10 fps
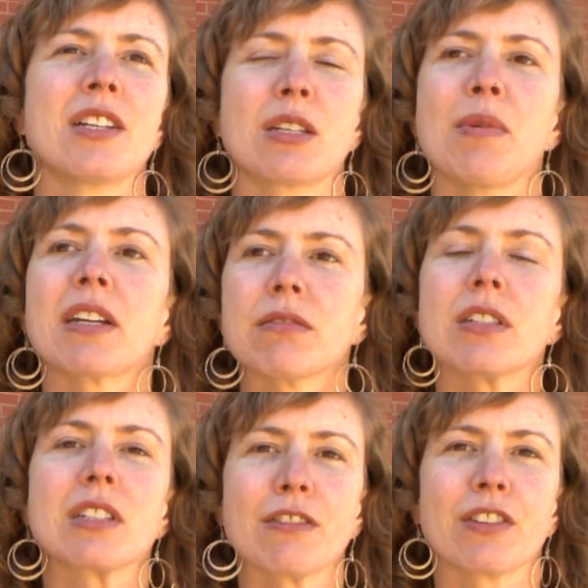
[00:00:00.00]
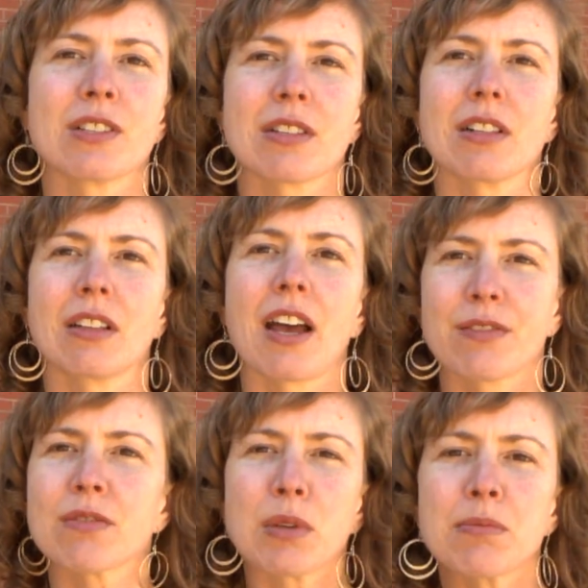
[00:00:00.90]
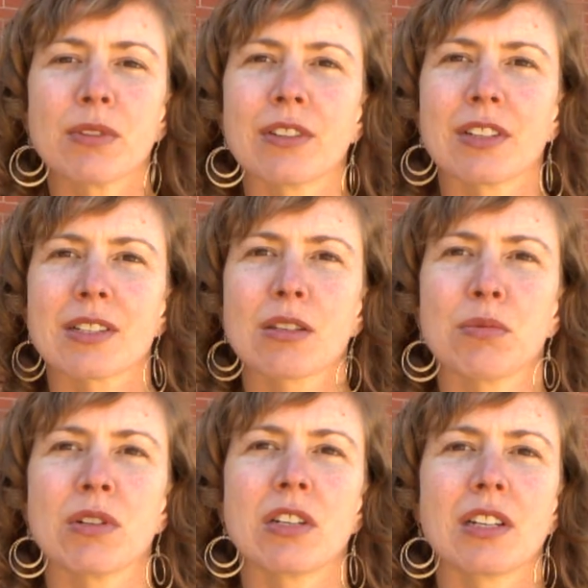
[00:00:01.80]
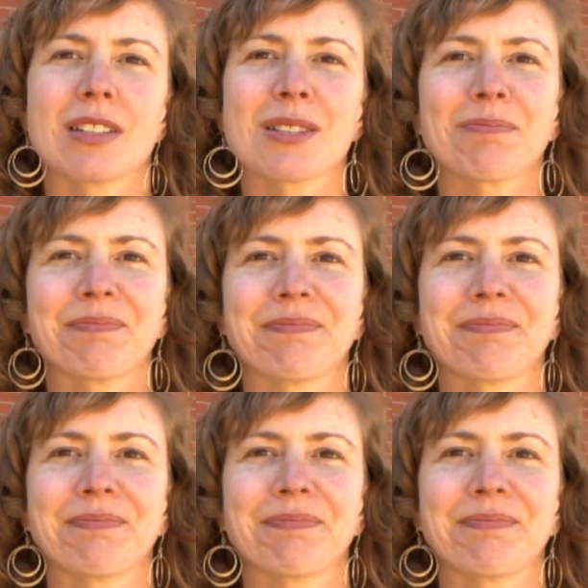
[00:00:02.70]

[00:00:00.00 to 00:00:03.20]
to make a real difference in the lives of people in these communities.